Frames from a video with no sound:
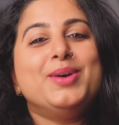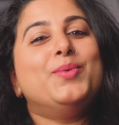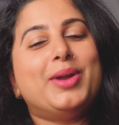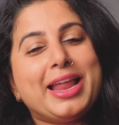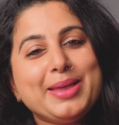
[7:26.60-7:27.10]

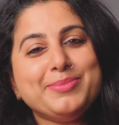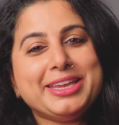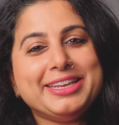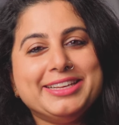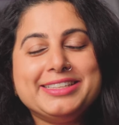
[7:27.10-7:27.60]
What I
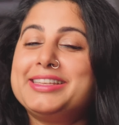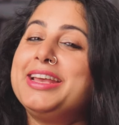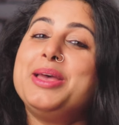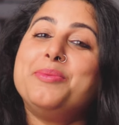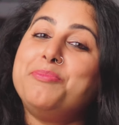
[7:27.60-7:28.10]
mean is,
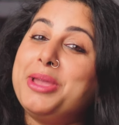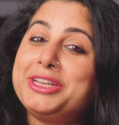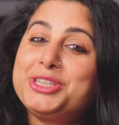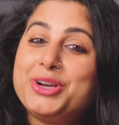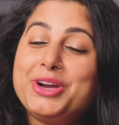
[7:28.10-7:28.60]

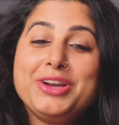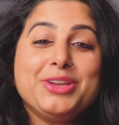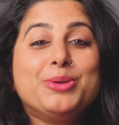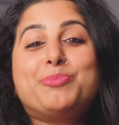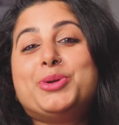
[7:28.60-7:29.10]
make sure
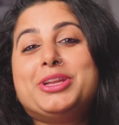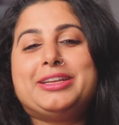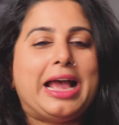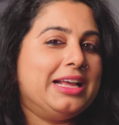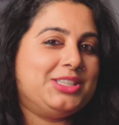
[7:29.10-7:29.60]
you put
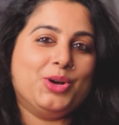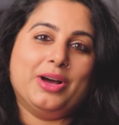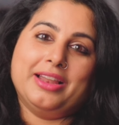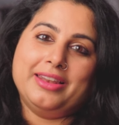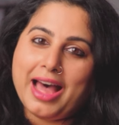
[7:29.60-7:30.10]
it as your
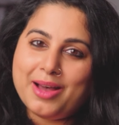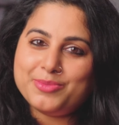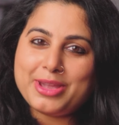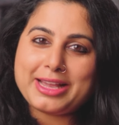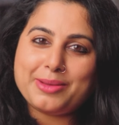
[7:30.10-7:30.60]

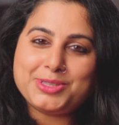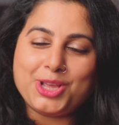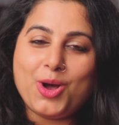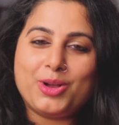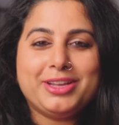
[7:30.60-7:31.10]
alarm wake-up
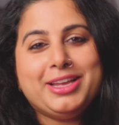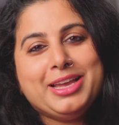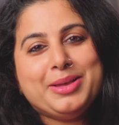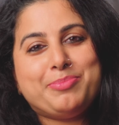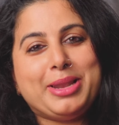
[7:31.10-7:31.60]
song.
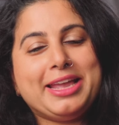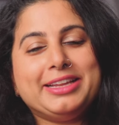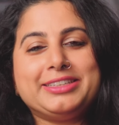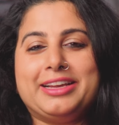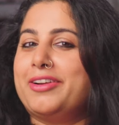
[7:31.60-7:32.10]
Play
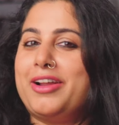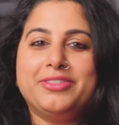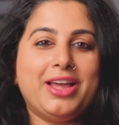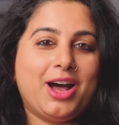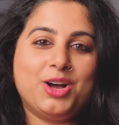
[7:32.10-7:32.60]
it
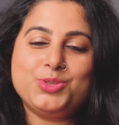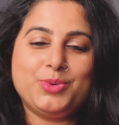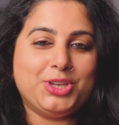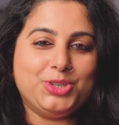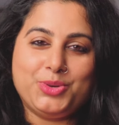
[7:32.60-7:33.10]
around the house
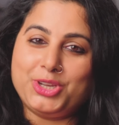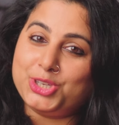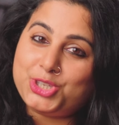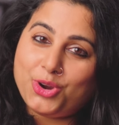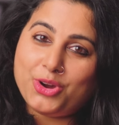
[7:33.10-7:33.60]
when you're doing
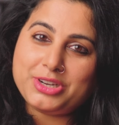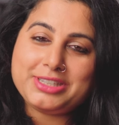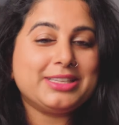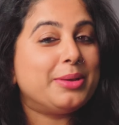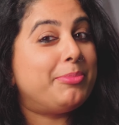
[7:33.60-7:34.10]
your
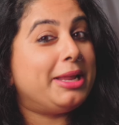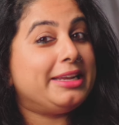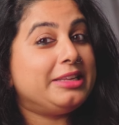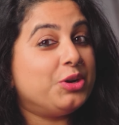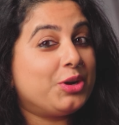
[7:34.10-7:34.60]
chores. Play
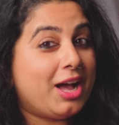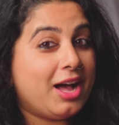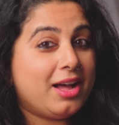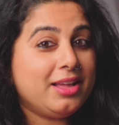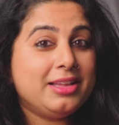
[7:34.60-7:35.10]
it in your
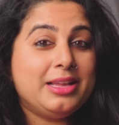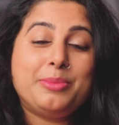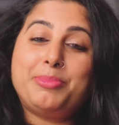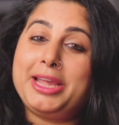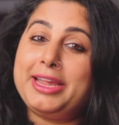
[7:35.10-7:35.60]
car.
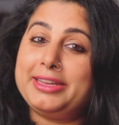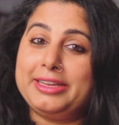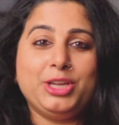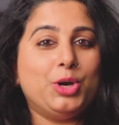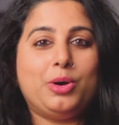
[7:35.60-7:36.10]
Play it
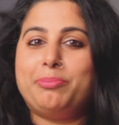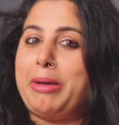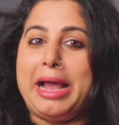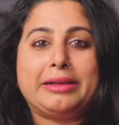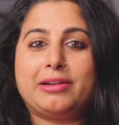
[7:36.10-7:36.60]
in your
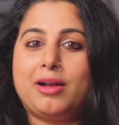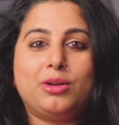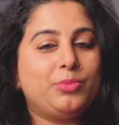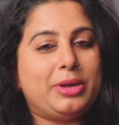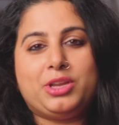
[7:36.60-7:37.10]

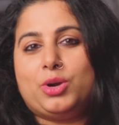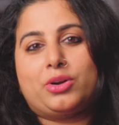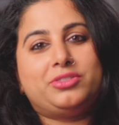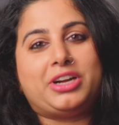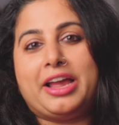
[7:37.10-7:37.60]
background when
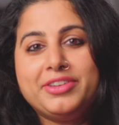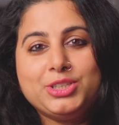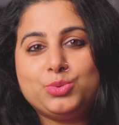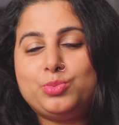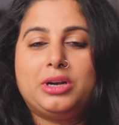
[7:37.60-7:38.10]
you're
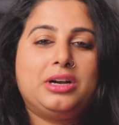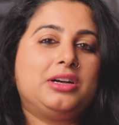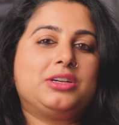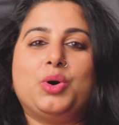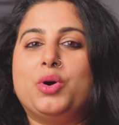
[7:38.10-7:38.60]
driving to
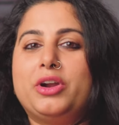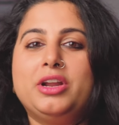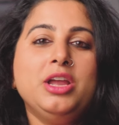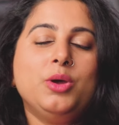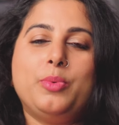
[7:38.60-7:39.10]
work or
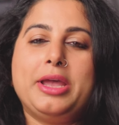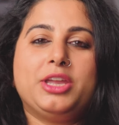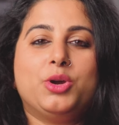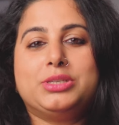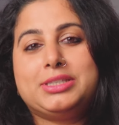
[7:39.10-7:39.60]
where
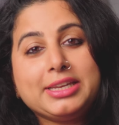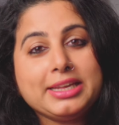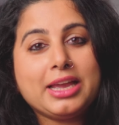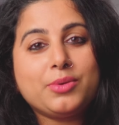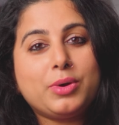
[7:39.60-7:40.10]
you're
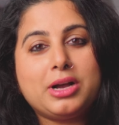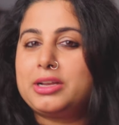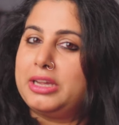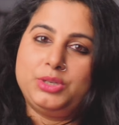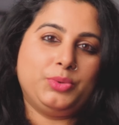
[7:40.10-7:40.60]
sitting at
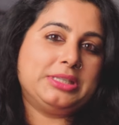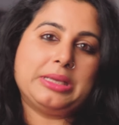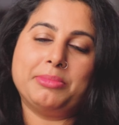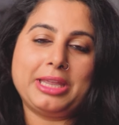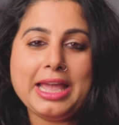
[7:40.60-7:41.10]
work and doing
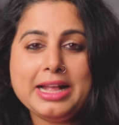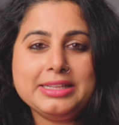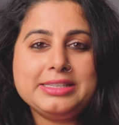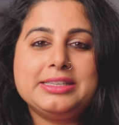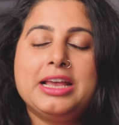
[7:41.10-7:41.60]
something
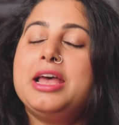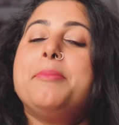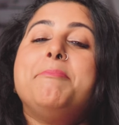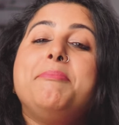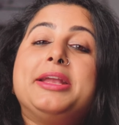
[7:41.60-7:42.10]
else.
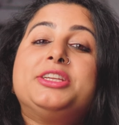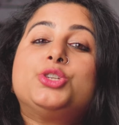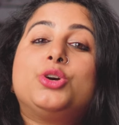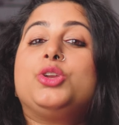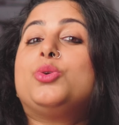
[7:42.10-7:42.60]
Make
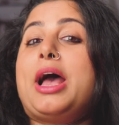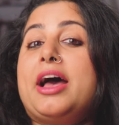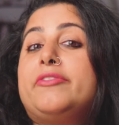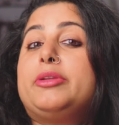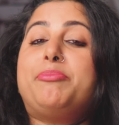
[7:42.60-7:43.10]
sure you
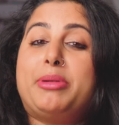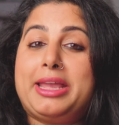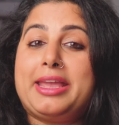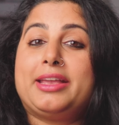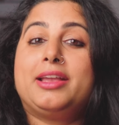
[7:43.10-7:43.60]
have it
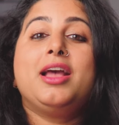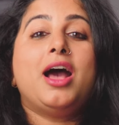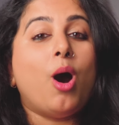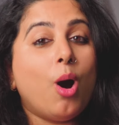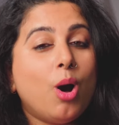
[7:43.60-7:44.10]
playing
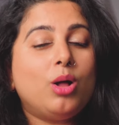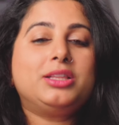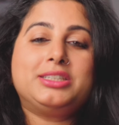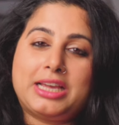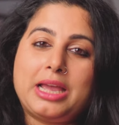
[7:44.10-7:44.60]
all
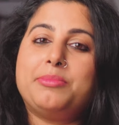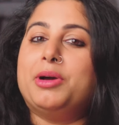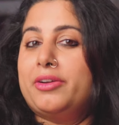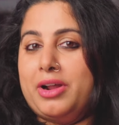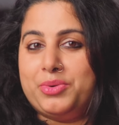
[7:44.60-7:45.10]
the time
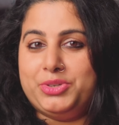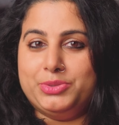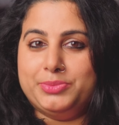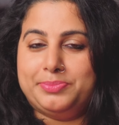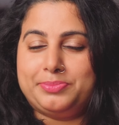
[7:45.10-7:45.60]
around
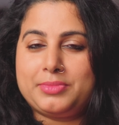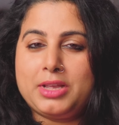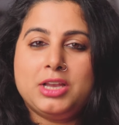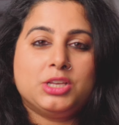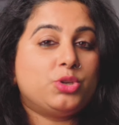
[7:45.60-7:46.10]
you.
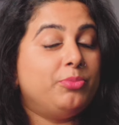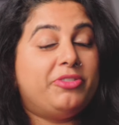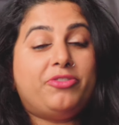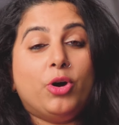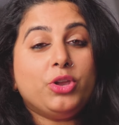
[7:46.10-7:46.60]
So
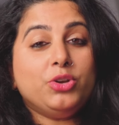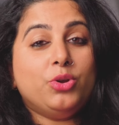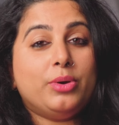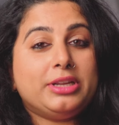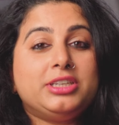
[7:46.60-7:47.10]
before you
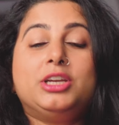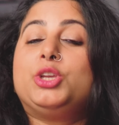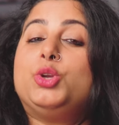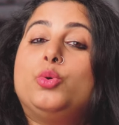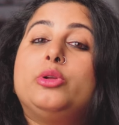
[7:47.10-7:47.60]
know it,
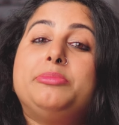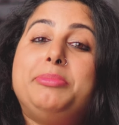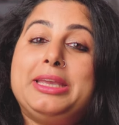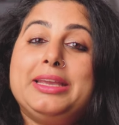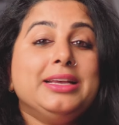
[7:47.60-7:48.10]
you will
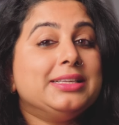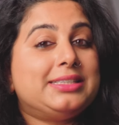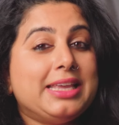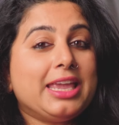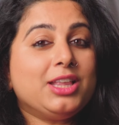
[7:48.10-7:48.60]
be
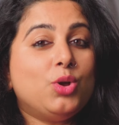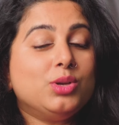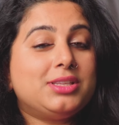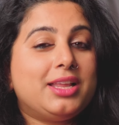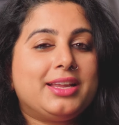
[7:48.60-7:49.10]
singing
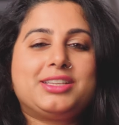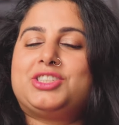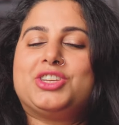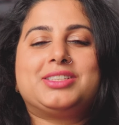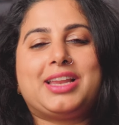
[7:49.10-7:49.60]
those lyrics
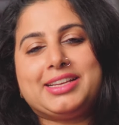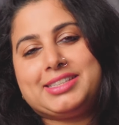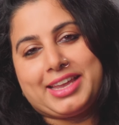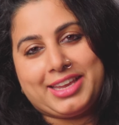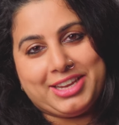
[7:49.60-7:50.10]
just like
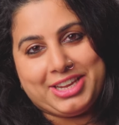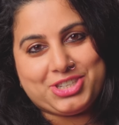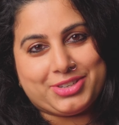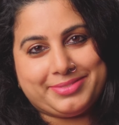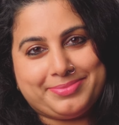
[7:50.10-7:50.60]
second
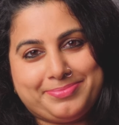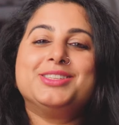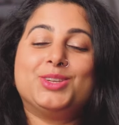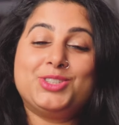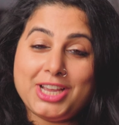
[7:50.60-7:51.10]
nature.
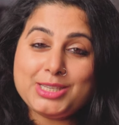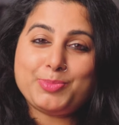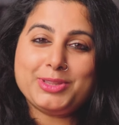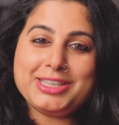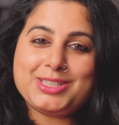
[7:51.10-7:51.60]
So just
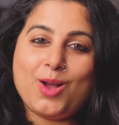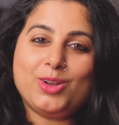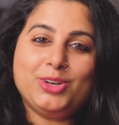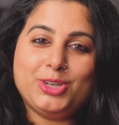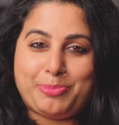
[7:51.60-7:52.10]
put the song
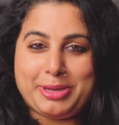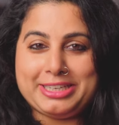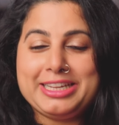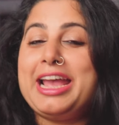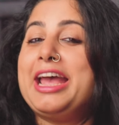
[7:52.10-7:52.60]
on
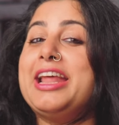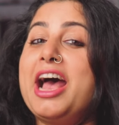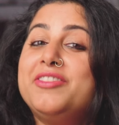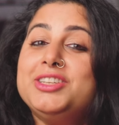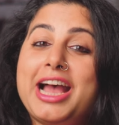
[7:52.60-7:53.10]
repeat and
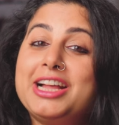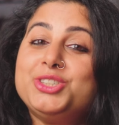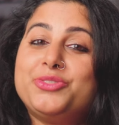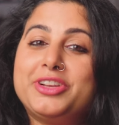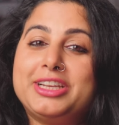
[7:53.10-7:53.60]
have it at
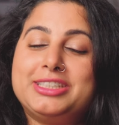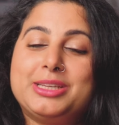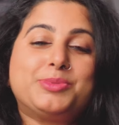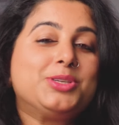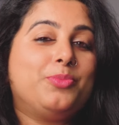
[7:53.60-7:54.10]
your
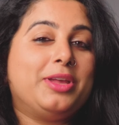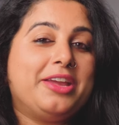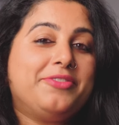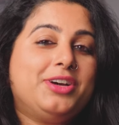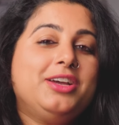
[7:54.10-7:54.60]
fingertips
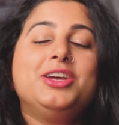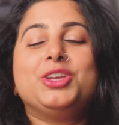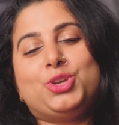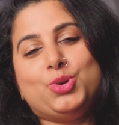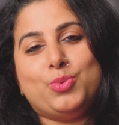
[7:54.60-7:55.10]
whenever
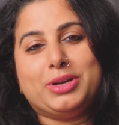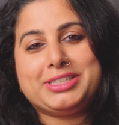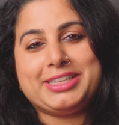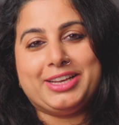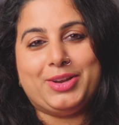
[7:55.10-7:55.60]
you want to
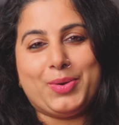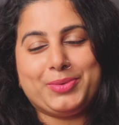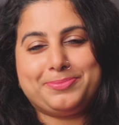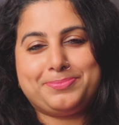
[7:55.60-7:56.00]
sing along.